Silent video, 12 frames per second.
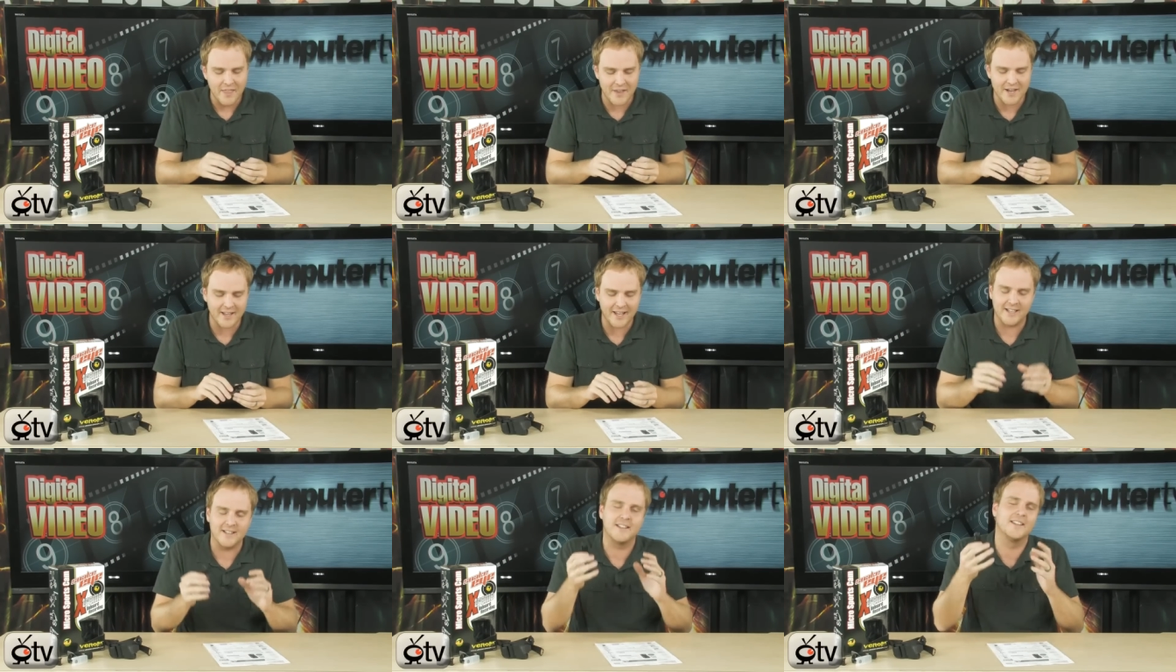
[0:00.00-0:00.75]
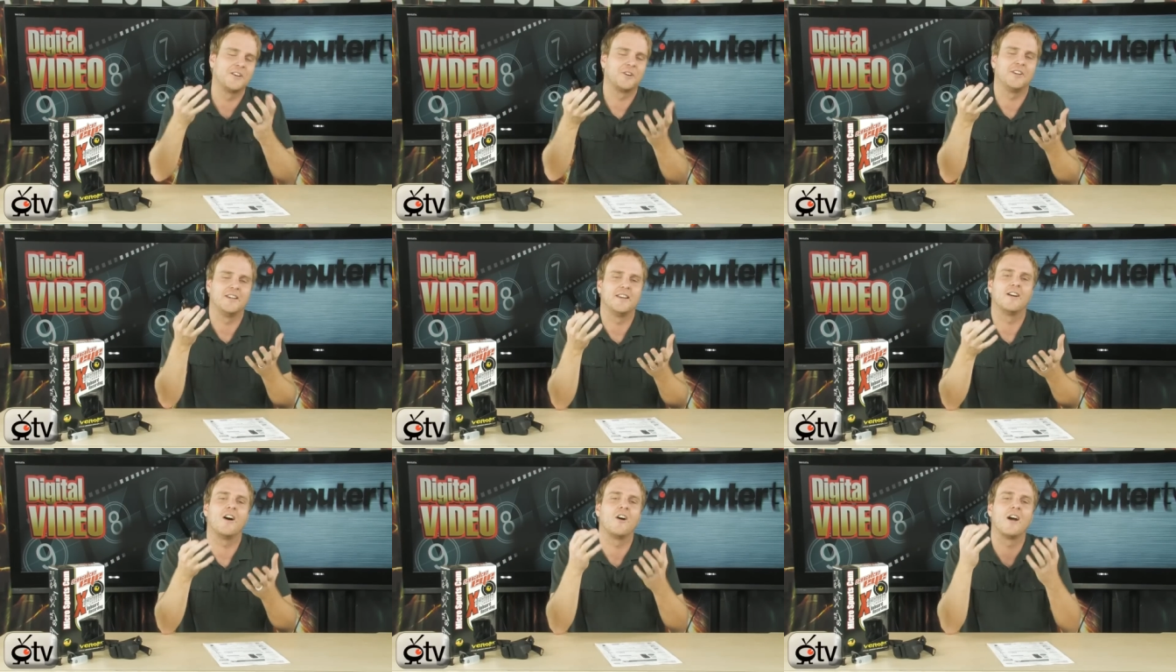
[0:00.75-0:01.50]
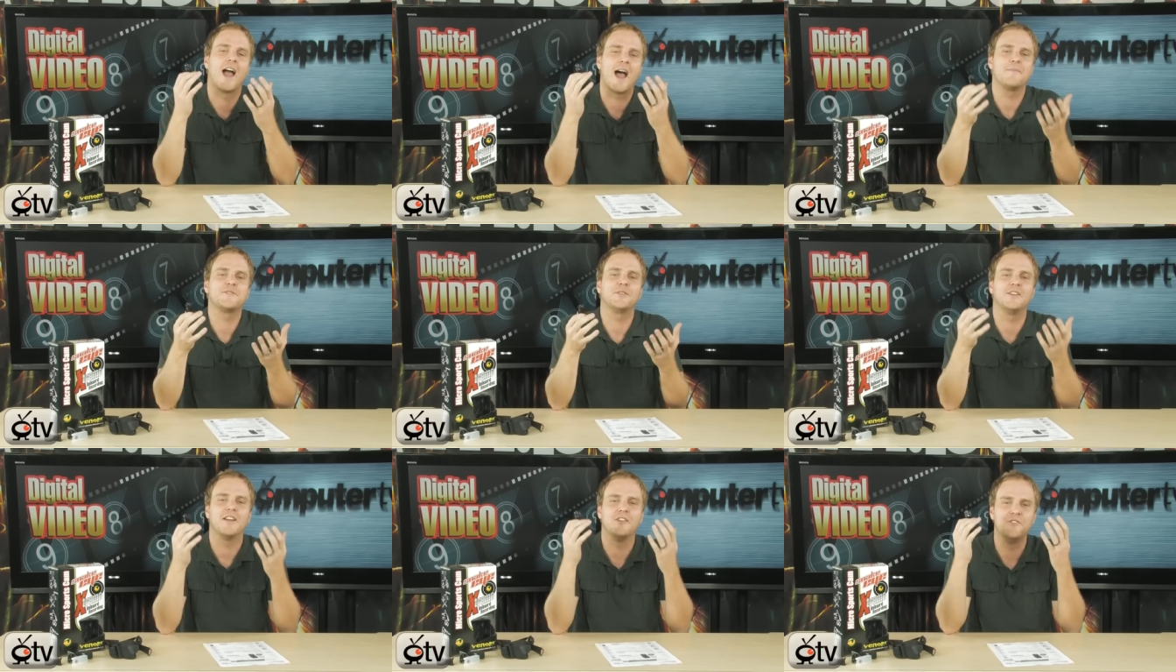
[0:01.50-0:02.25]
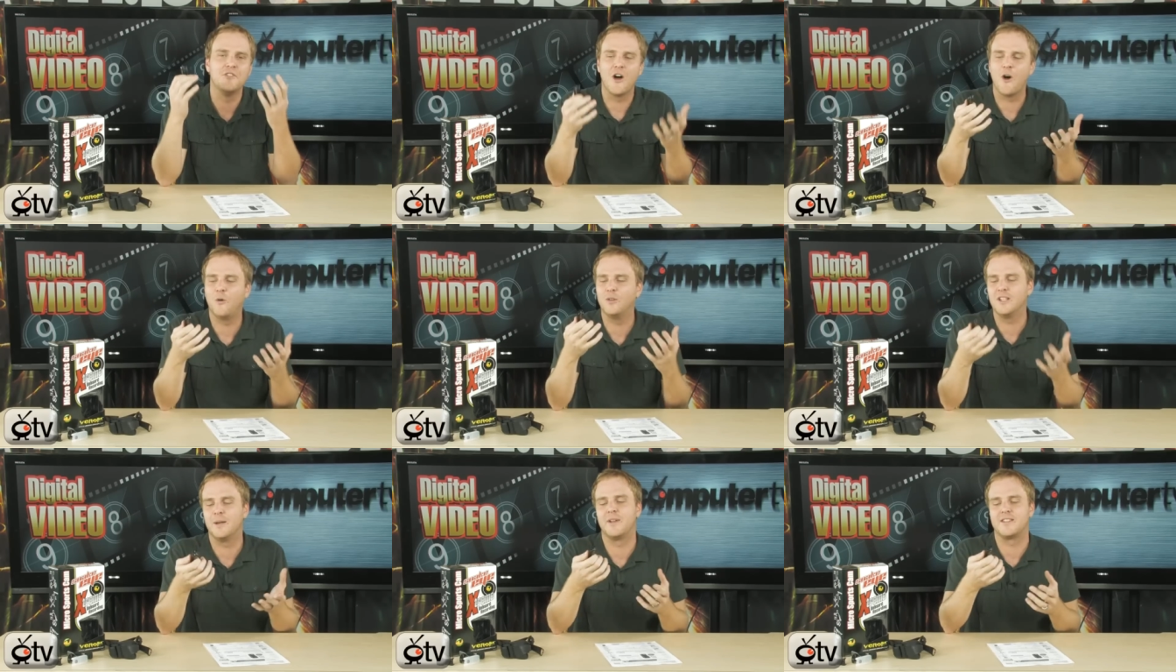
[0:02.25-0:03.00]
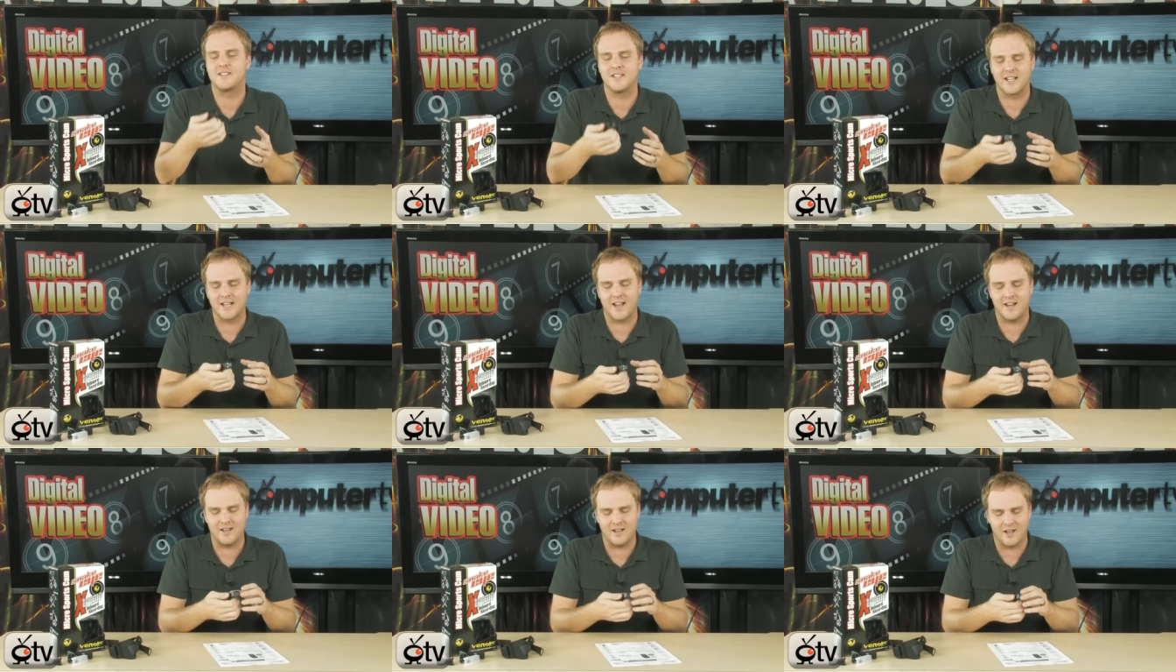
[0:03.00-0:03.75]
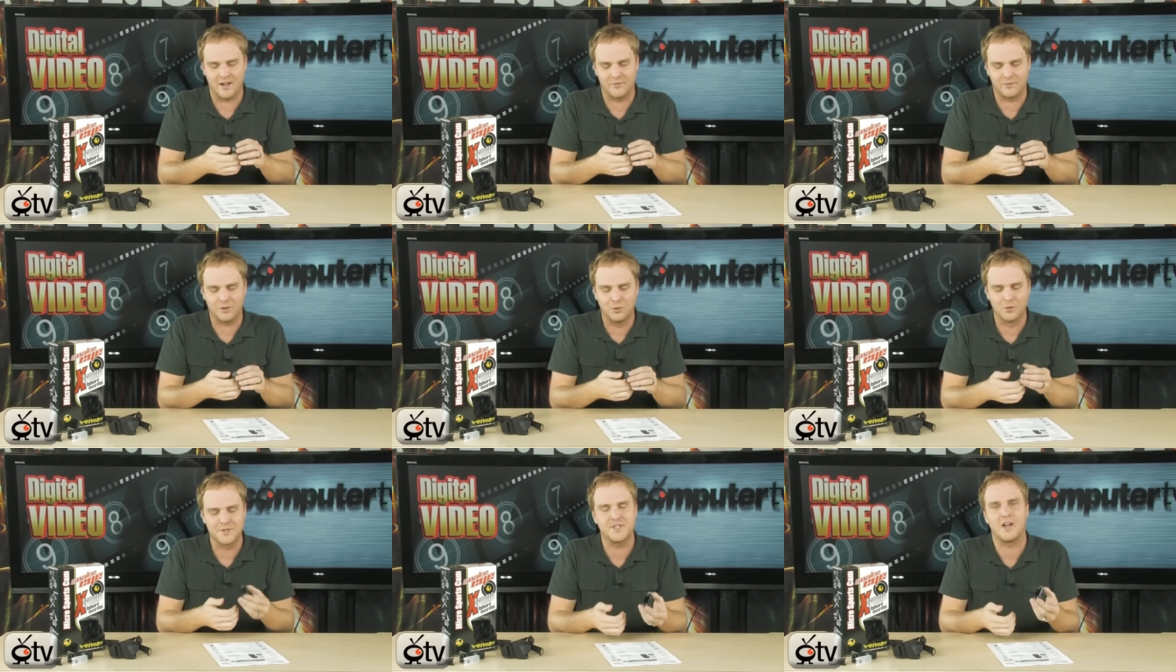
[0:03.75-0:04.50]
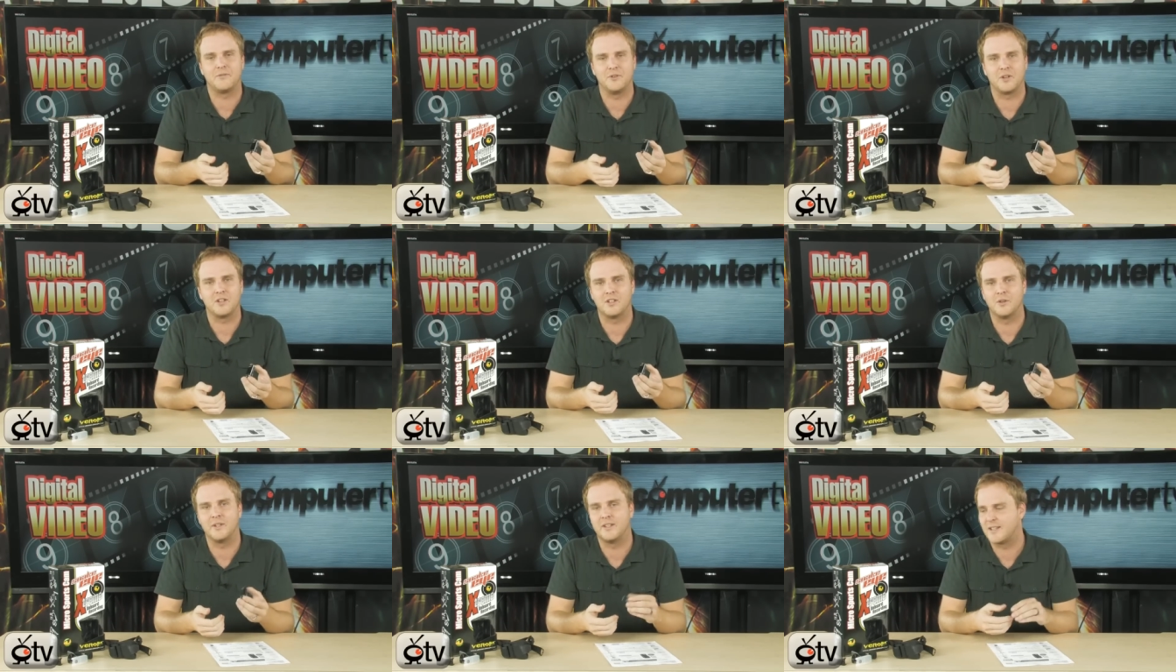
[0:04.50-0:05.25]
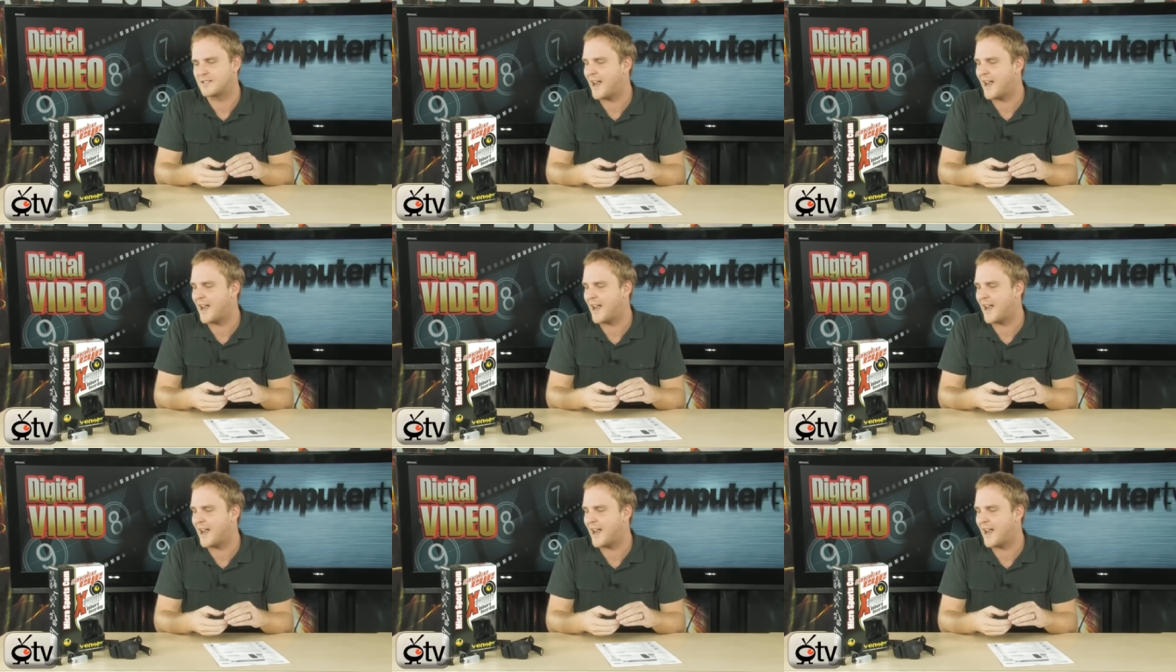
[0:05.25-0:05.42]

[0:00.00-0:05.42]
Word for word: They, like literally, there are absolutely no limits to the kind of cool stuff you can do with this.